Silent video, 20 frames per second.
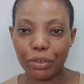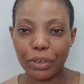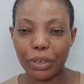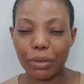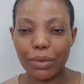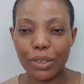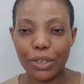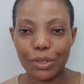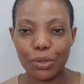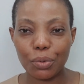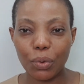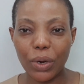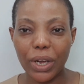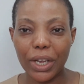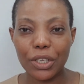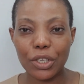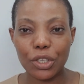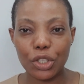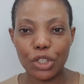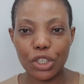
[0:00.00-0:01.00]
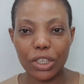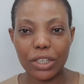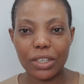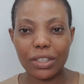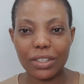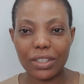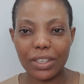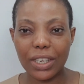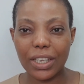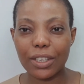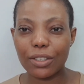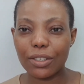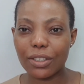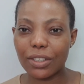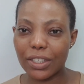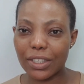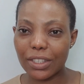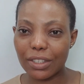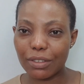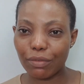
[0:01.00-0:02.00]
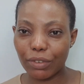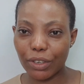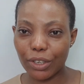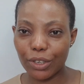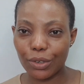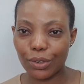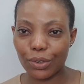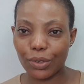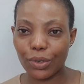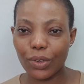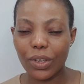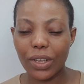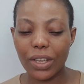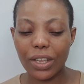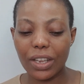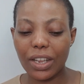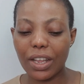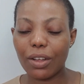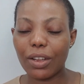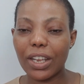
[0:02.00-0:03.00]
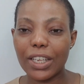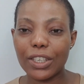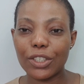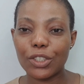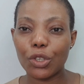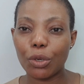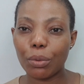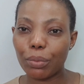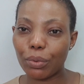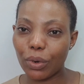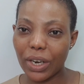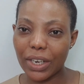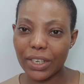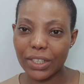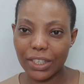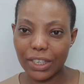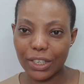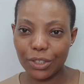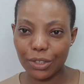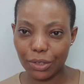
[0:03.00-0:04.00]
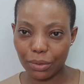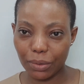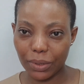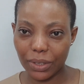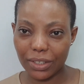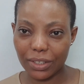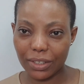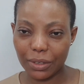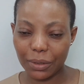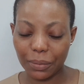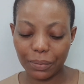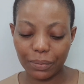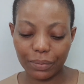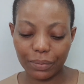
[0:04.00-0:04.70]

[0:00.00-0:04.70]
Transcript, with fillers: cream is why you tuned into this video. Now let's jump right into it.